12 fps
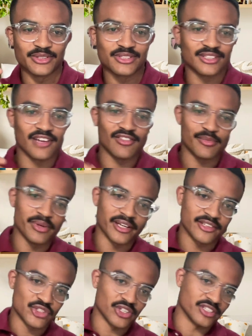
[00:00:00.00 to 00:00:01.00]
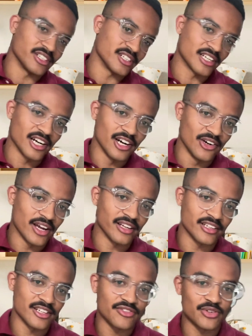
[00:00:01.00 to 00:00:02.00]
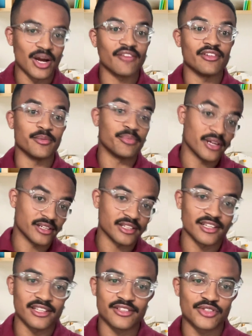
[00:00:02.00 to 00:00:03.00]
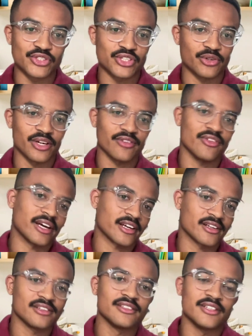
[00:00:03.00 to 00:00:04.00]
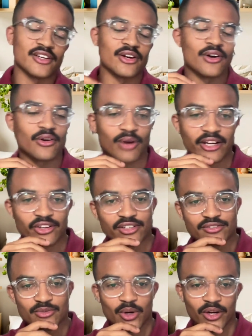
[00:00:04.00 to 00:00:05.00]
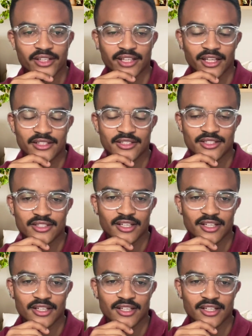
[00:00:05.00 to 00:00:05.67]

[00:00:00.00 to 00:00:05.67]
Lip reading: you have a big journey to go. And if you have an opinion, you show you have like, a record of work, that's